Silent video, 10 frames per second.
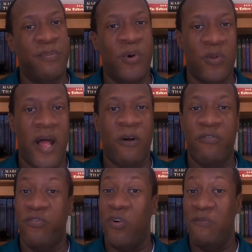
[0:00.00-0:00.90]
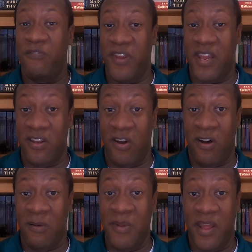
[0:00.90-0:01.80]
pull out from
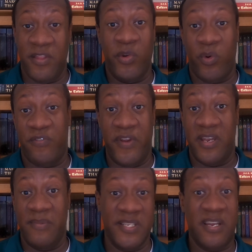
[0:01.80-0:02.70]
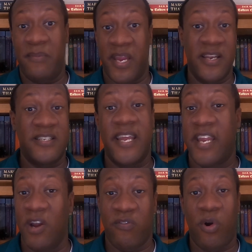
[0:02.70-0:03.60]
Vietnam and the North Vietnamese coming in and
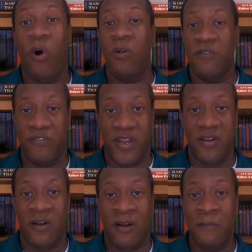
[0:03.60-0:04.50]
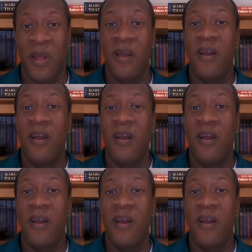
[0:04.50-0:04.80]
taking over all of Vietnam.